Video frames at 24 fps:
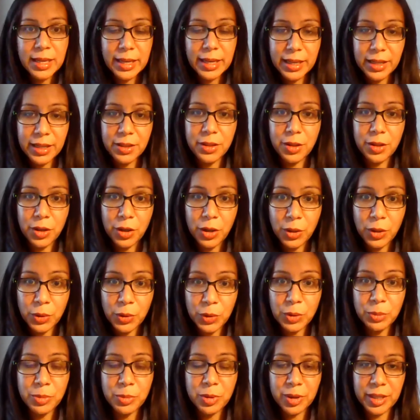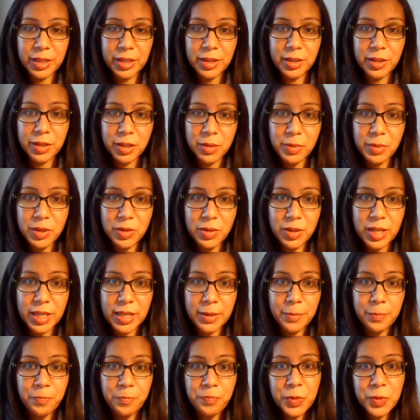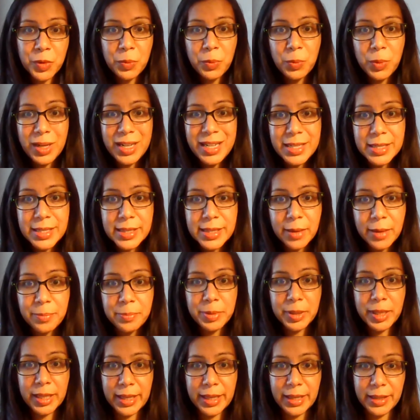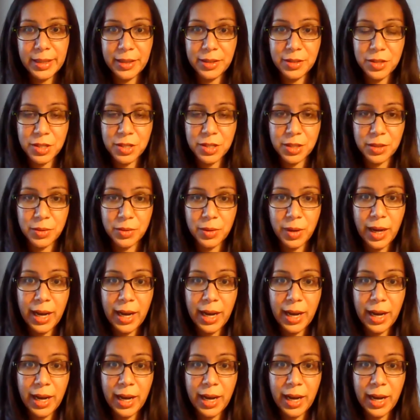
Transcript: in the home or in the community, what is that plugging into?